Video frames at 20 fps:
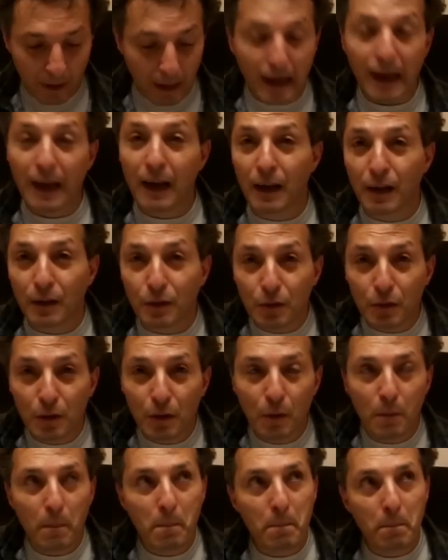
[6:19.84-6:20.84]
And
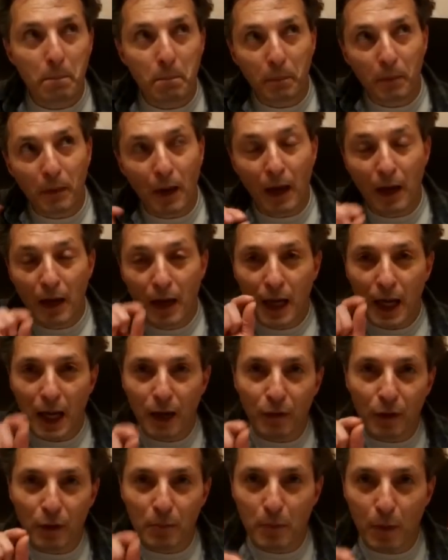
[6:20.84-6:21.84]

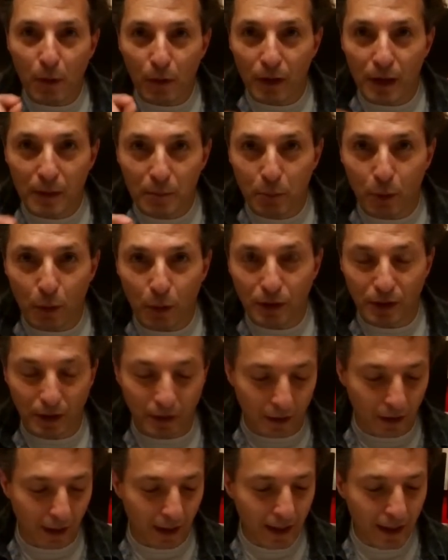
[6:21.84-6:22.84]
even more
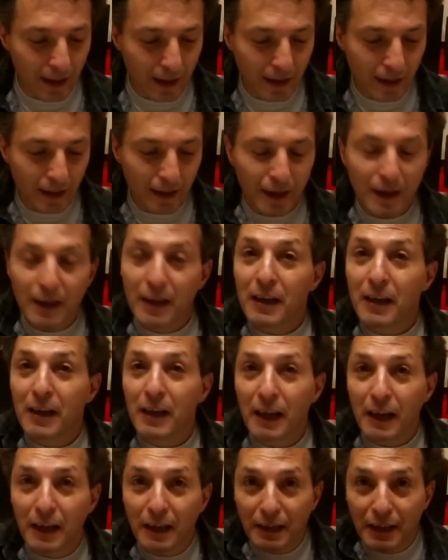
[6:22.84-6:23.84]
importantly,
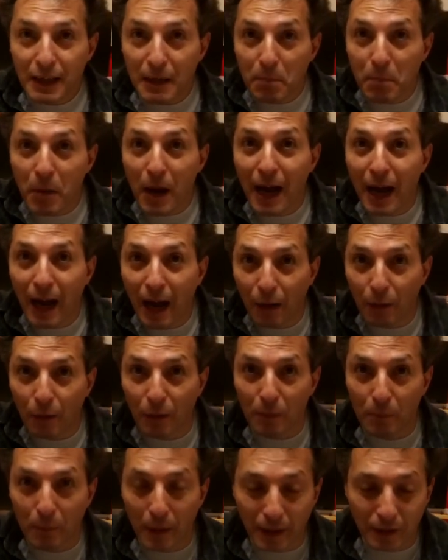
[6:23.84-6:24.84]
the
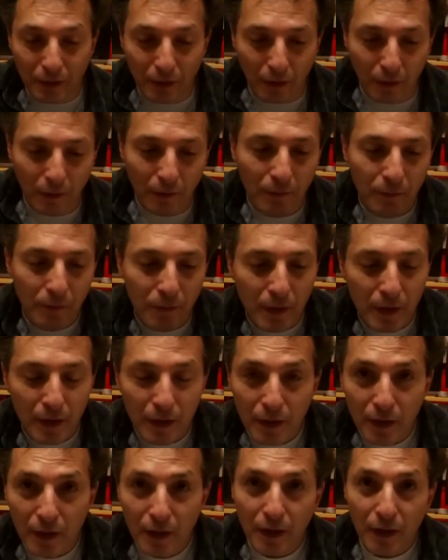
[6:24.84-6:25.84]
power button.
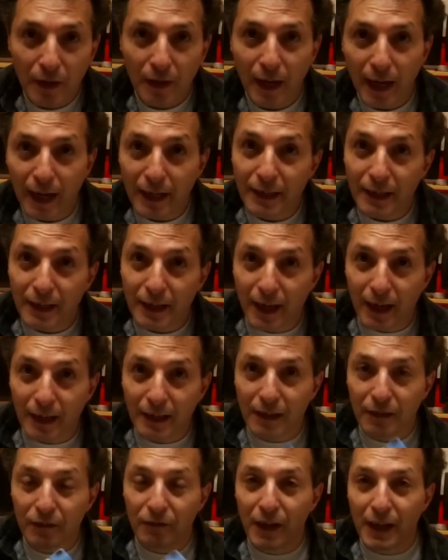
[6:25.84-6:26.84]

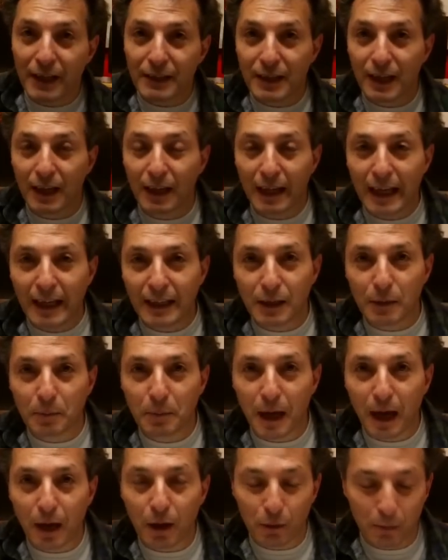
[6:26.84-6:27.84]
1818 VSL had the
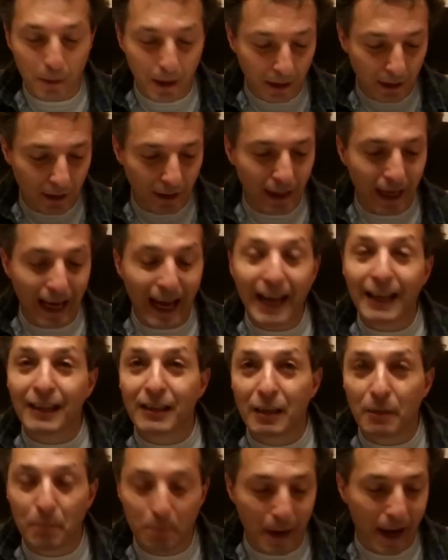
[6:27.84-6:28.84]
power button
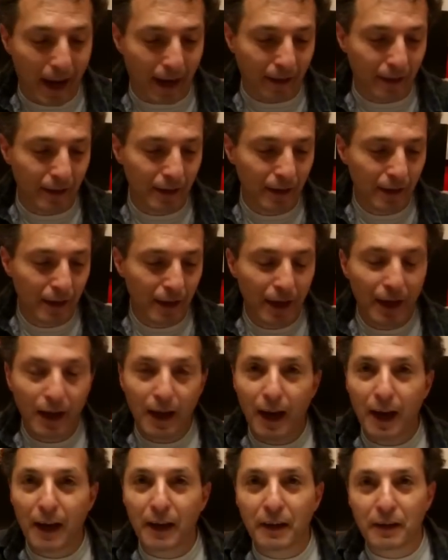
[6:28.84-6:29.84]
at the back,
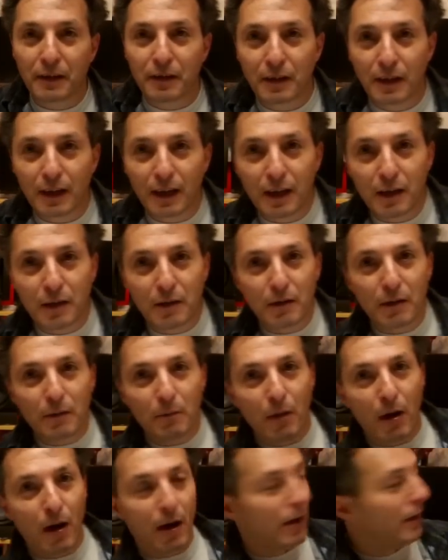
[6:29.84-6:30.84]
and in
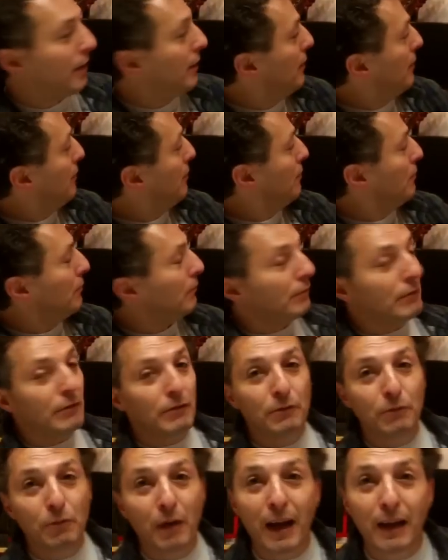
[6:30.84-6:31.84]
my
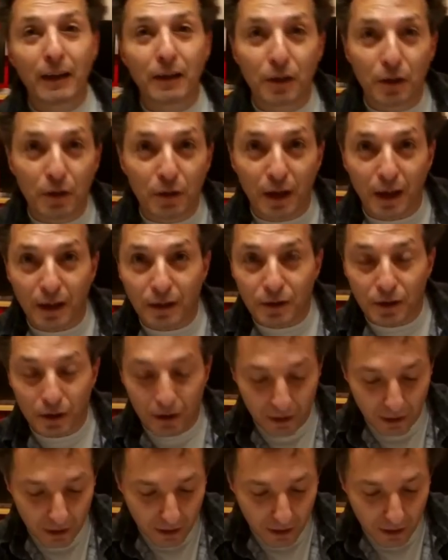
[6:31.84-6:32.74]
rack unit